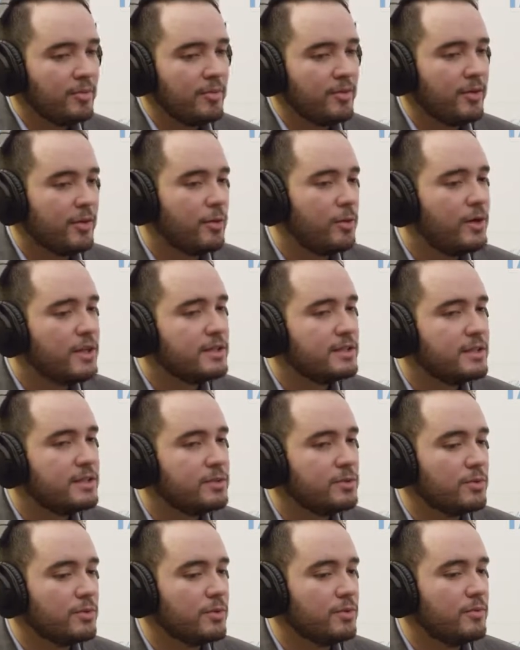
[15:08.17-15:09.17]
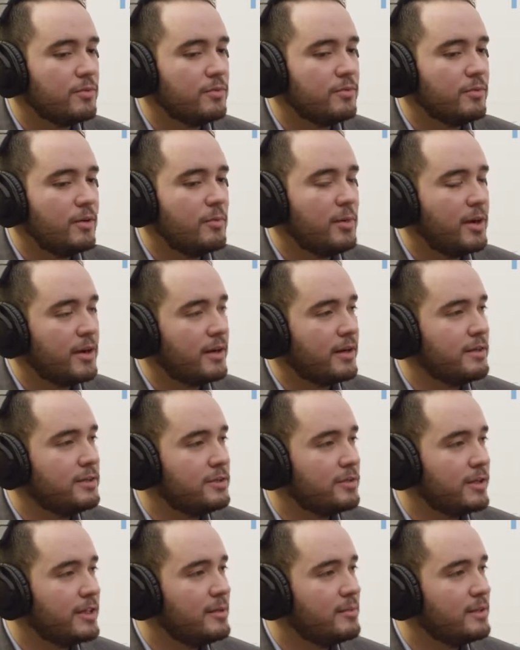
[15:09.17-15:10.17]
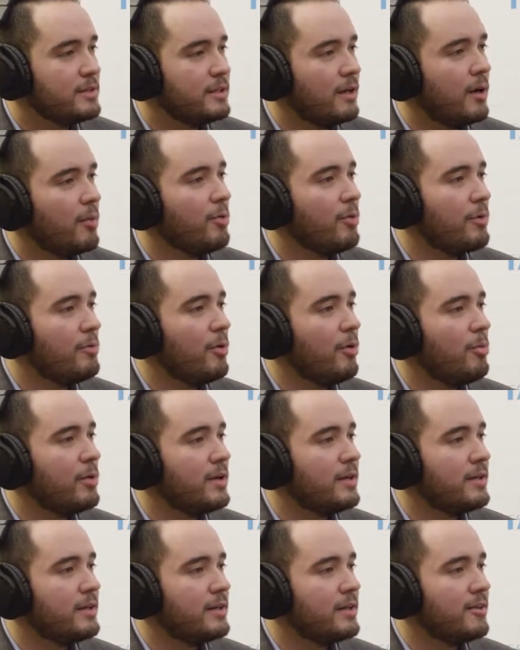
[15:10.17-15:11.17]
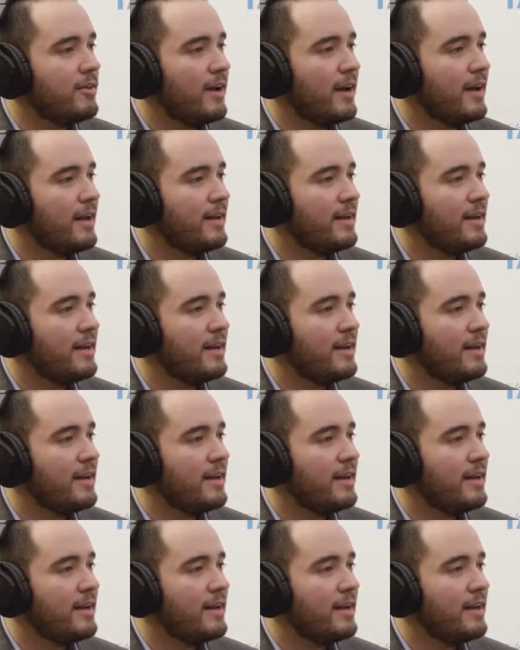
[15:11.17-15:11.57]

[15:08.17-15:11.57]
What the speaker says: the quintessential American dream is upward mobility, right?